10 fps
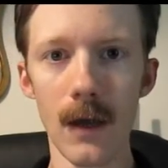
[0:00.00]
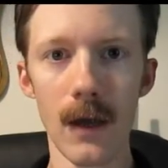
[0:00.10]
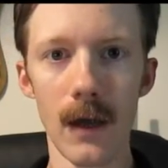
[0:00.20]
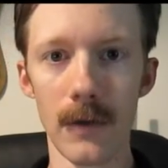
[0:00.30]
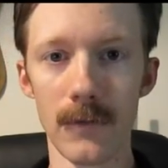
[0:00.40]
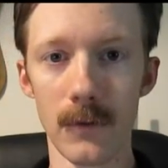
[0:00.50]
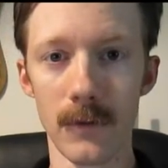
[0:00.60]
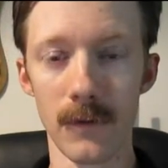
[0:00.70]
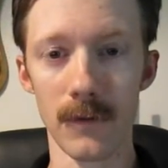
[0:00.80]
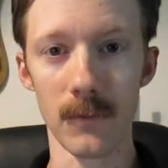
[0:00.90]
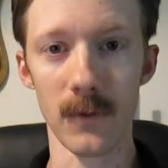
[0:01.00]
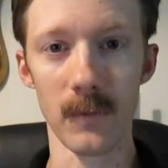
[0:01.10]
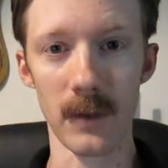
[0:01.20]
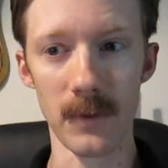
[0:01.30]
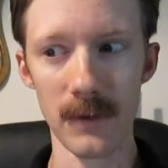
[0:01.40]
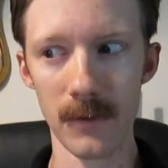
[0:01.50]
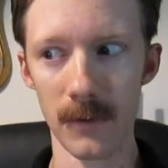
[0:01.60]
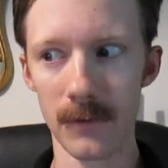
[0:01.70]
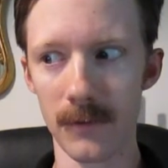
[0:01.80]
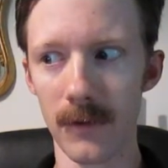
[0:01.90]
I've noticed that some of my
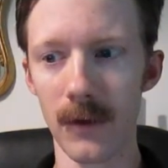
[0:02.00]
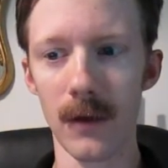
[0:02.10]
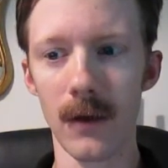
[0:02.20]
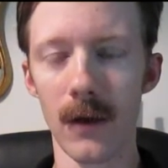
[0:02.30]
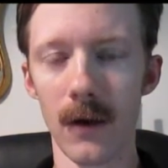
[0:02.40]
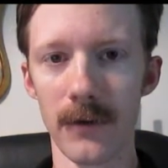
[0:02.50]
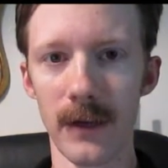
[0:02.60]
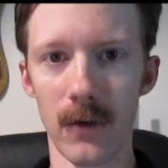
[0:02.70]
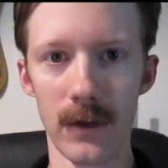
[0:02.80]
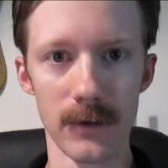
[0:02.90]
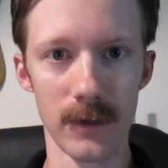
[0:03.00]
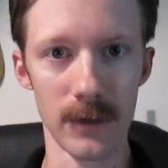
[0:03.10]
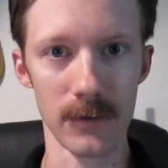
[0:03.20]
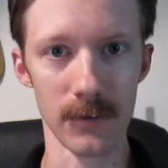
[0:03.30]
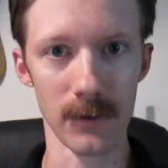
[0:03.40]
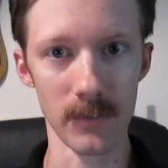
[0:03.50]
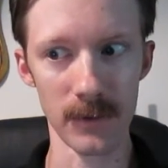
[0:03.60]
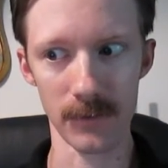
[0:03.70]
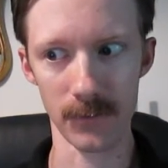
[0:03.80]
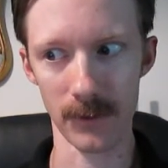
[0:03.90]
peers are now educational
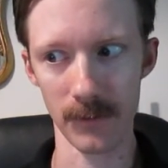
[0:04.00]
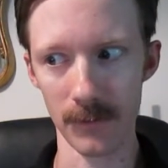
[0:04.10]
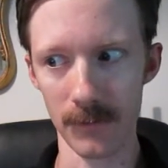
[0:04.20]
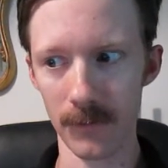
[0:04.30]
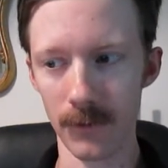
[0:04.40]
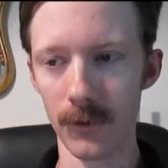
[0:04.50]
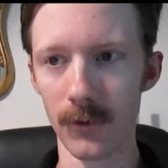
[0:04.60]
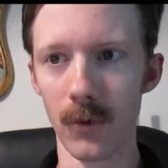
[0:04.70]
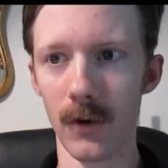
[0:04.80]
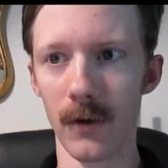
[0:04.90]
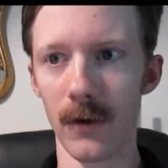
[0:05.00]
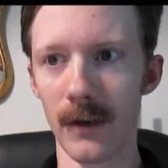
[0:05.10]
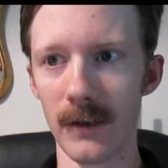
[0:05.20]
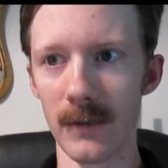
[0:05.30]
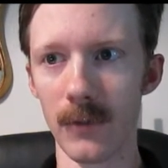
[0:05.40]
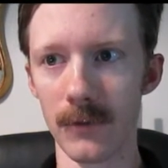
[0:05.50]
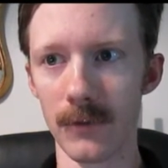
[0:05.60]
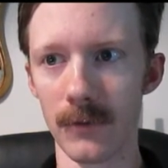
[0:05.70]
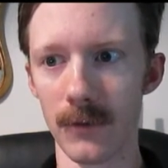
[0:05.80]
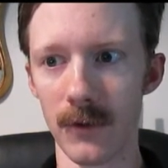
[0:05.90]
administrators who are unable
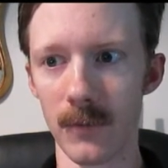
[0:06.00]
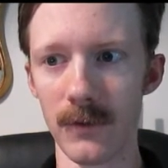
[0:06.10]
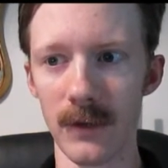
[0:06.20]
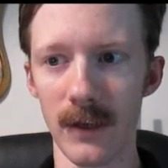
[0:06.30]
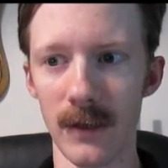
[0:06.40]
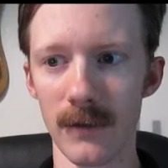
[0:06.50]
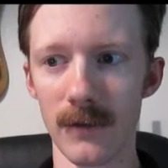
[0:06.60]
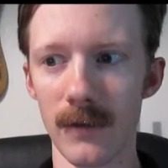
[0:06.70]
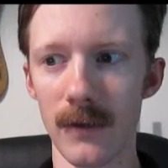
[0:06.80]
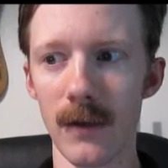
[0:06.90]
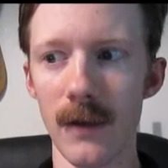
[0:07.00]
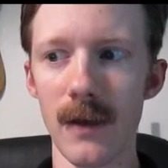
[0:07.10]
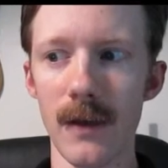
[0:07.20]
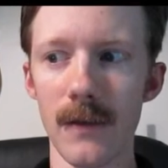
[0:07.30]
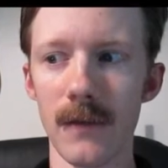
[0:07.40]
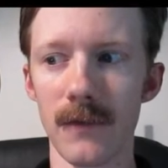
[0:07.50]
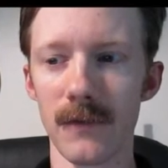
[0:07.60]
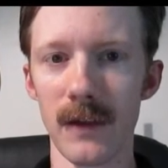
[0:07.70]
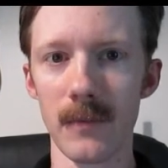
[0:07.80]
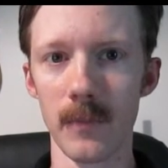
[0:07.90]
to communicate the
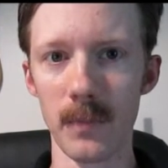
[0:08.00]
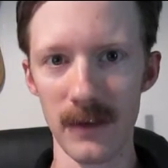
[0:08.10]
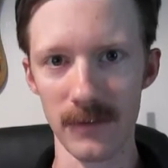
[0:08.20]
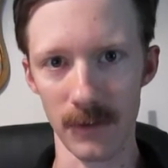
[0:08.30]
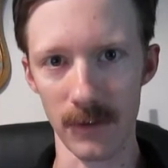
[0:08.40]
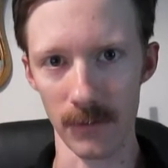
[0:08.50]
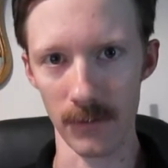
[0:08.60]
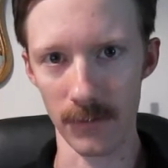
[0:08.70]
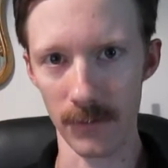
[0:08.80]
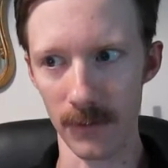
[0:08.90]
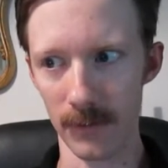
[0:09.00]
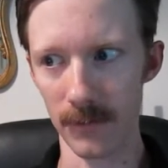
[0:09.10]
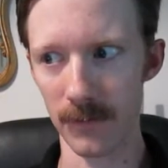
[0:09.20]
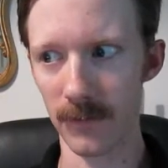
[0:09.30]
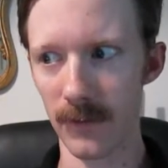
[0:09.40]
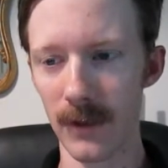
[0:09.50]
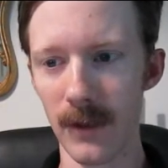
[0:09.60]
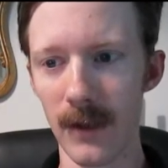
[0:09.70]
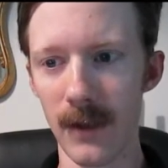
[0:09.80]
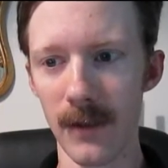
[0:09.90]
same basic concerns
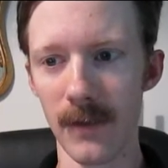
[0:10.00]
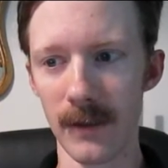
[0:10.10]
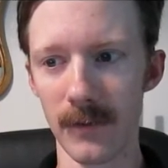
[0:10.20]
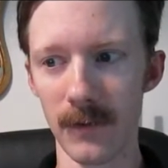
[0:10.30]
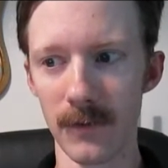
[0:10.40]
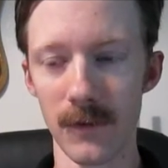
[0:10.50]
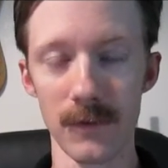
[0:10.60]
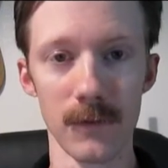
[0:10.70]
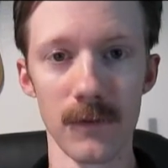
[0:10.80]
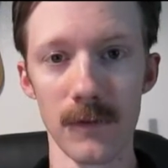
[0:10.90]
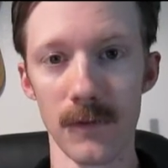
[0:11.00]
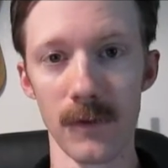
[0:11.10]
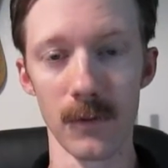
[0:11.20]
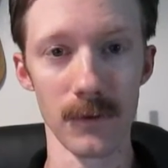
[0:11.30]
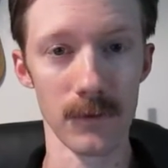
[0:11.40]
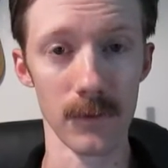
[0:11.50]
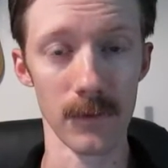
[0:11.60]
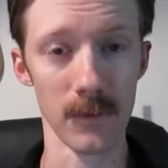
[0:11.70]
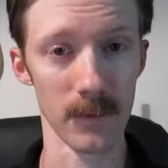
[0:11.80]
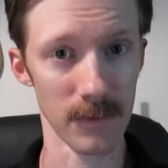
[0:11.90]
that have existed since they were students
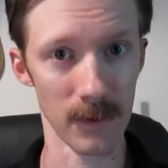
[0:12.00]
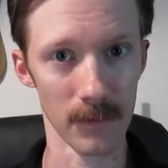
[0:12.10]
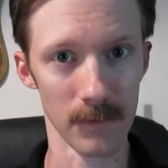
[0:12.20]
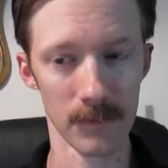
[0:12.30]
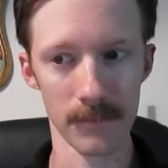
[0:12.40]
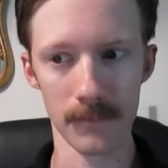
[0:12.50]
themselves.